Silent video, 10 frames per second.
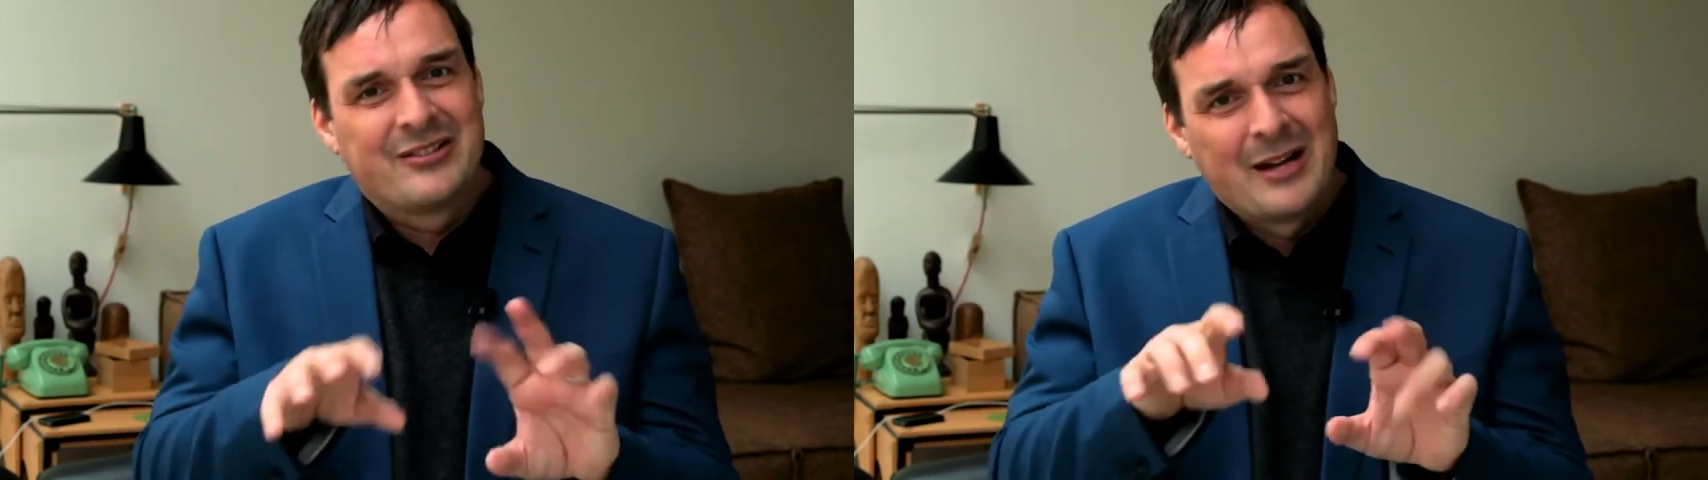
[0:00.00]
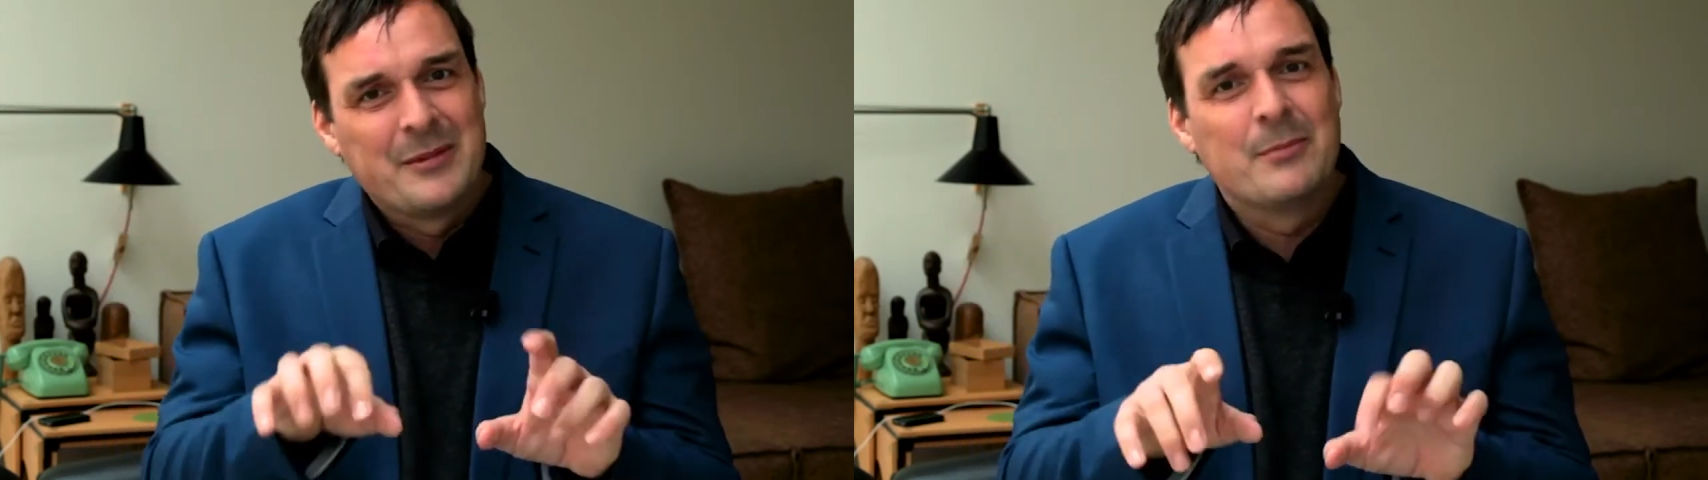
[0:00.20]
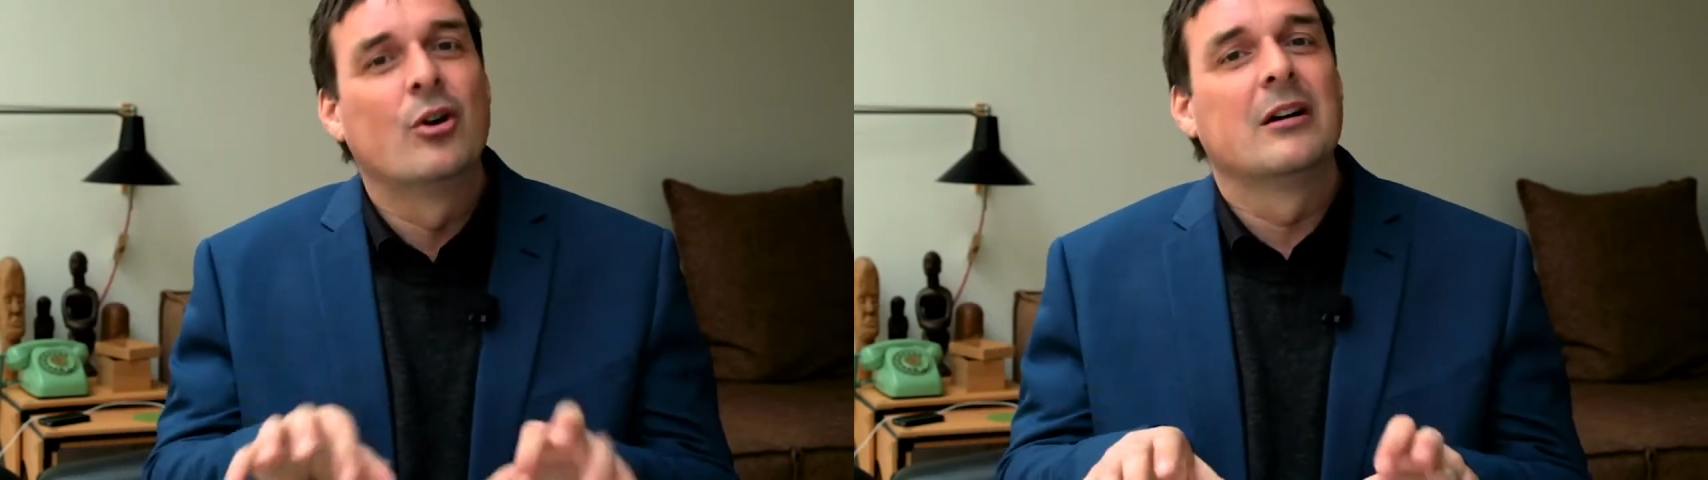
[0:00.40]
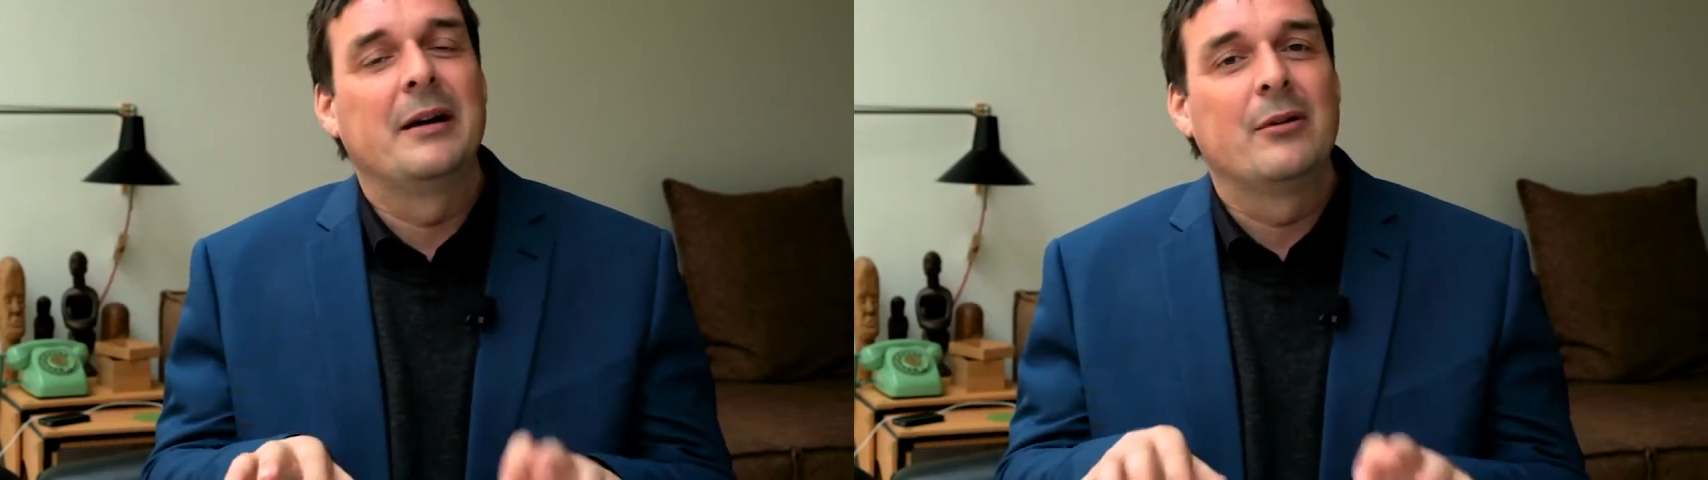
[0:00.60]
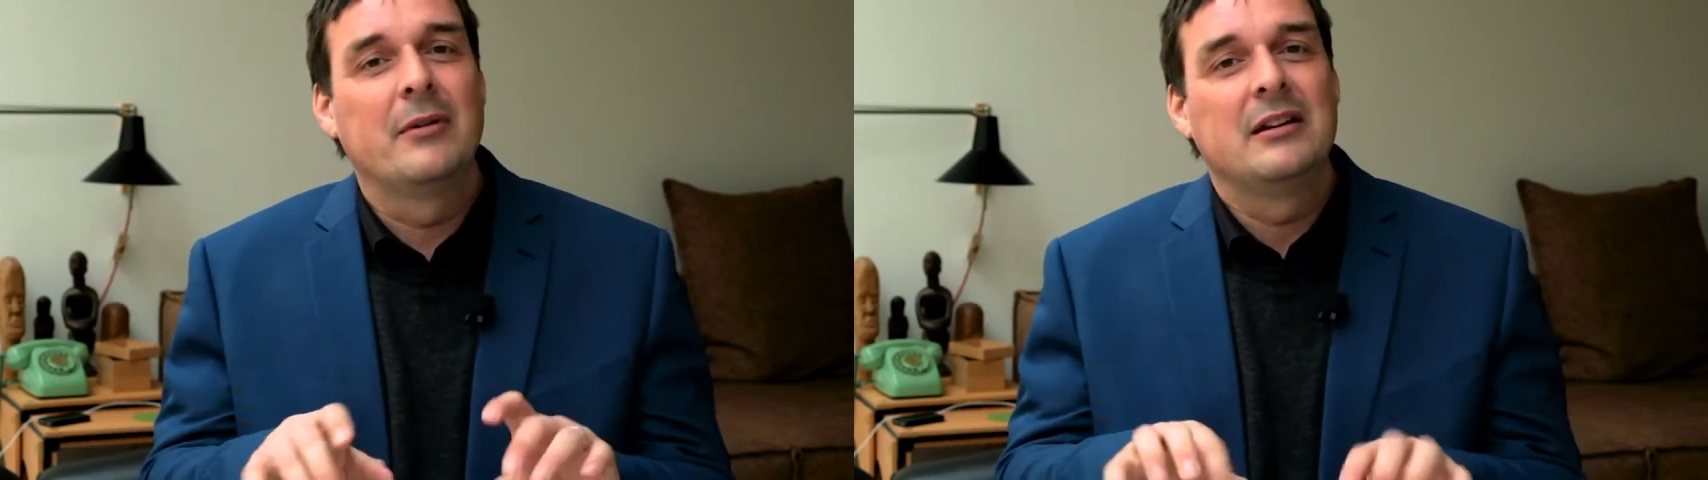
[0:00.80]
tell me more
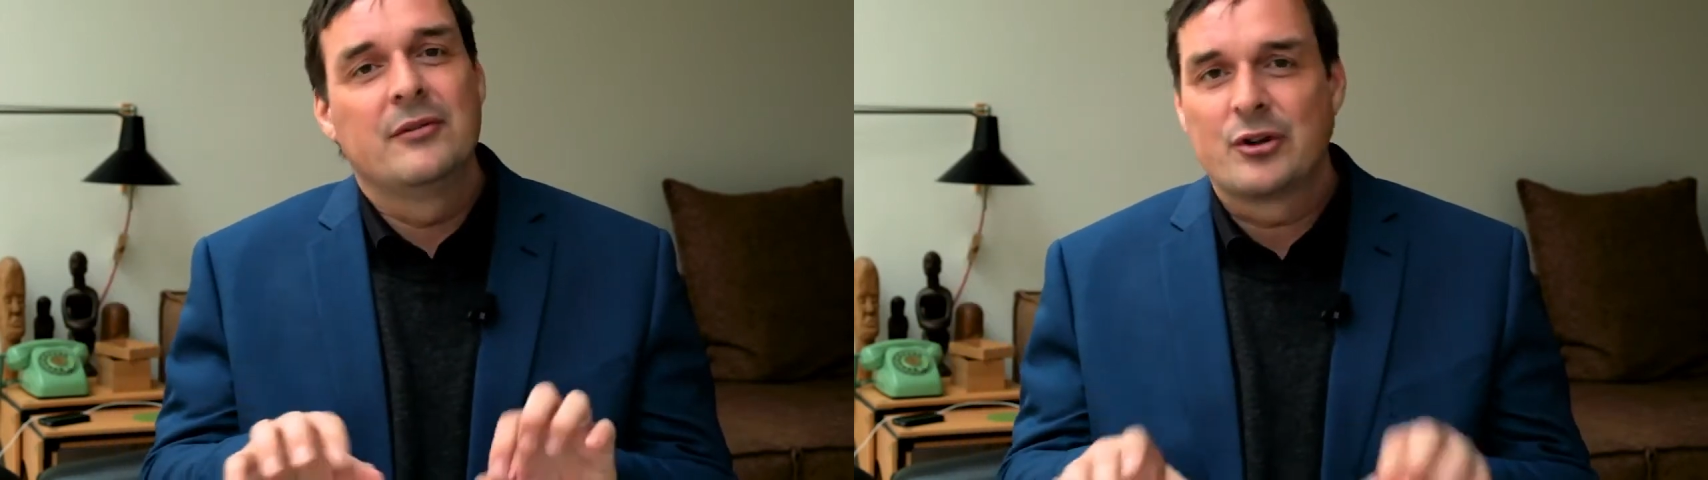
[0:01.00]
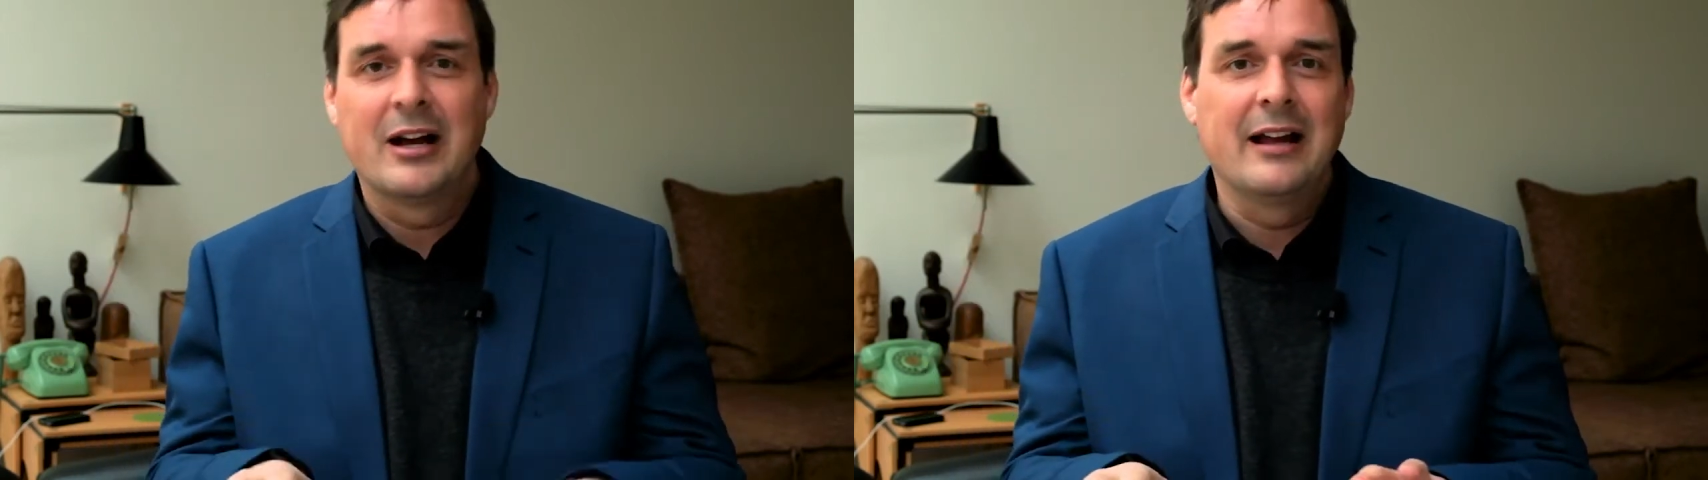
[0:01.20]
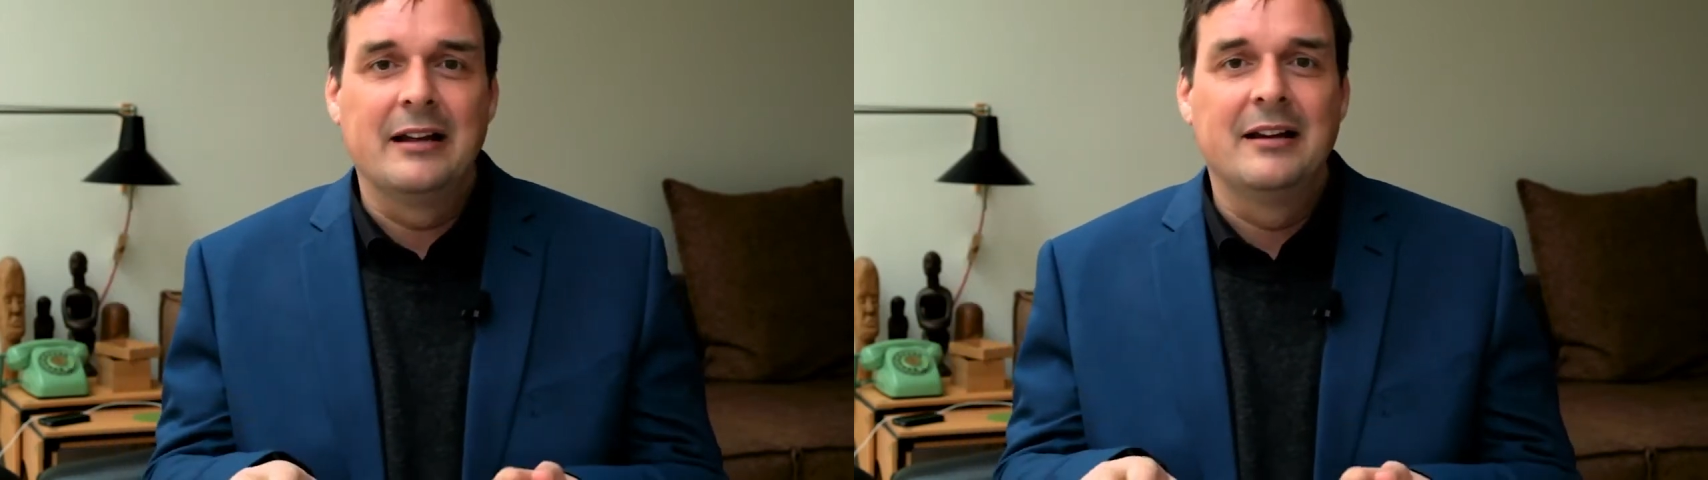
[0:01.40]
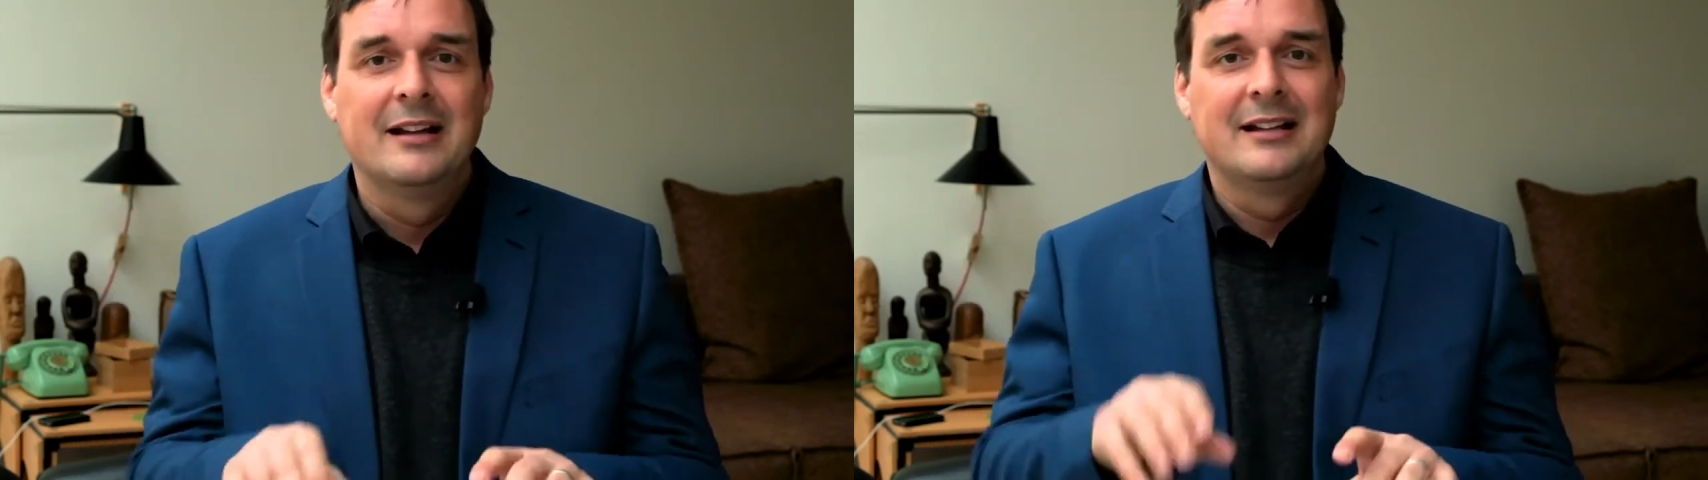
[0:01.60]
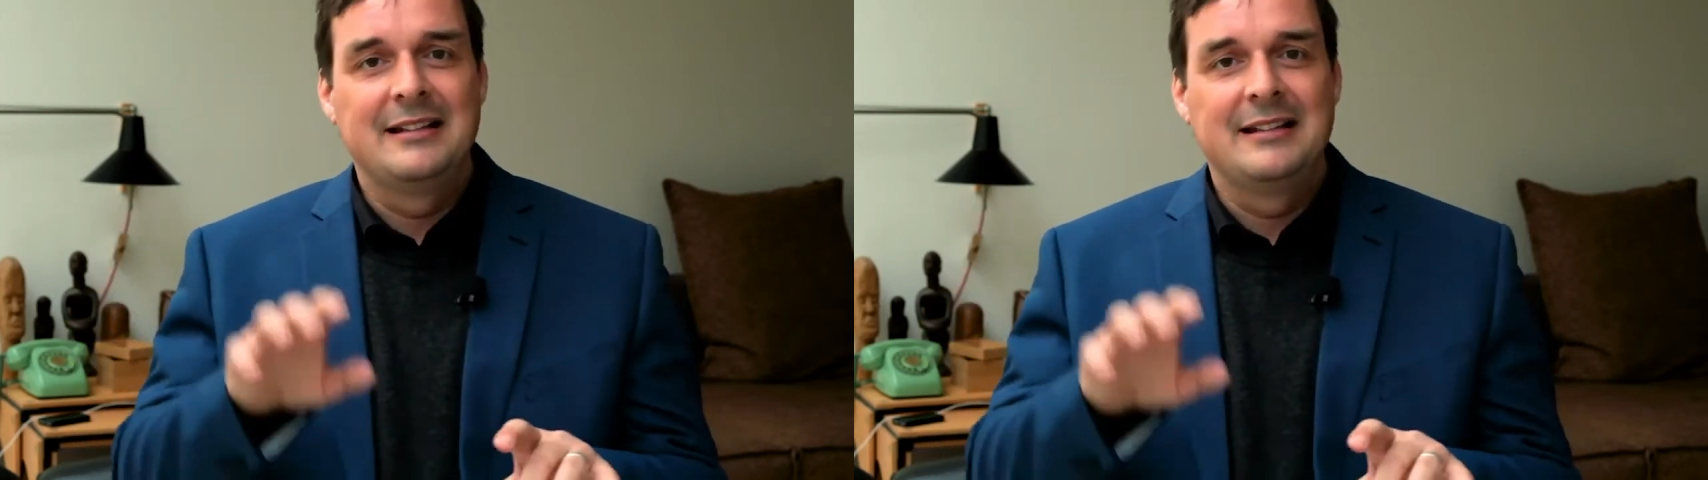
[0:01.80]
about what you've tried